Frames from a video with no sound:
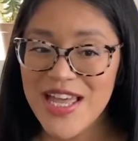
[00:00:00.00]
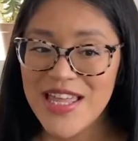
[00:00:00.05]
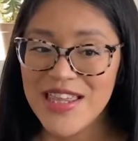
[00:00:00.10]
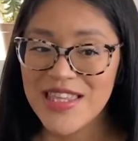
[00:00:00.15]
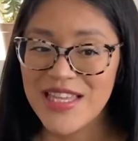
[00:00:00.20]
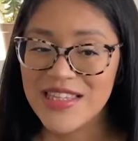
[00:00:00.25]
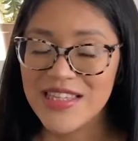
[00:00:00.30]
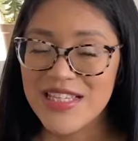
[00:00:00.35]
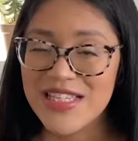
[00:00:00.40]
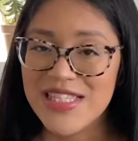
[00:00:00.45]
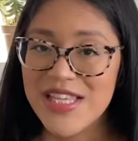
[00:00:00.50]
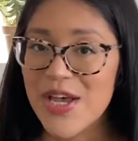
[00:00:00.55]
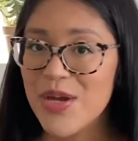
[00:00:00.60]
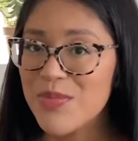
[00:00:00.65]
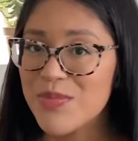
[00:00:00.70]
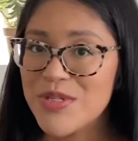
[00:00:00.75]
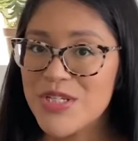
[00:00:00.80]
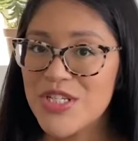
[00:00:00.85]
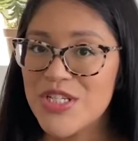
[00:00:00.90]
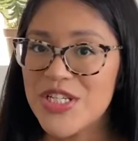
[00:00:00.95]
that the sound
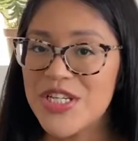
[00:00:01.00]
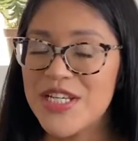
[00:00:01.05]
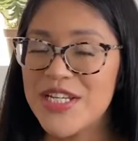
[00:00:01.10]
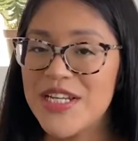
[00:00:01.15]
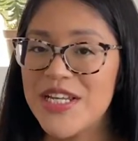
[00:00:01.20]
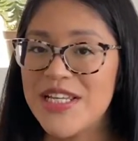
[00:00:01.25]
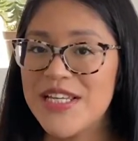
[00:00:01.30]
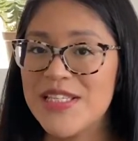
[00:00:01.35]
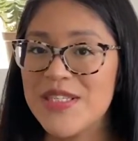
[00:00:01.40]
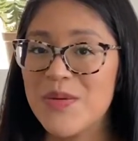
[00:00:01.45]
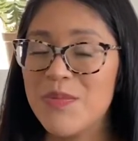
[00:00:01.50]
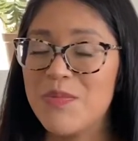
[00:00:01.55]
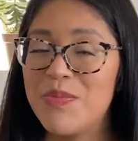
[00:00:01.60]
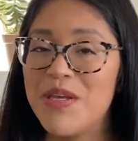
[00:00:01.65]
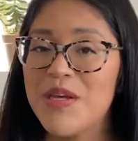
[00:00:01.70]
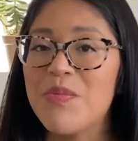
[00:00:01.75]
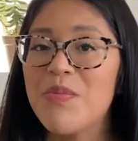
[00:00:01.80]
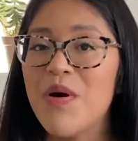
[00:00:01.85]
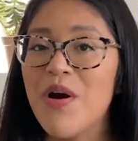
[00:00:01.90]
machine is a big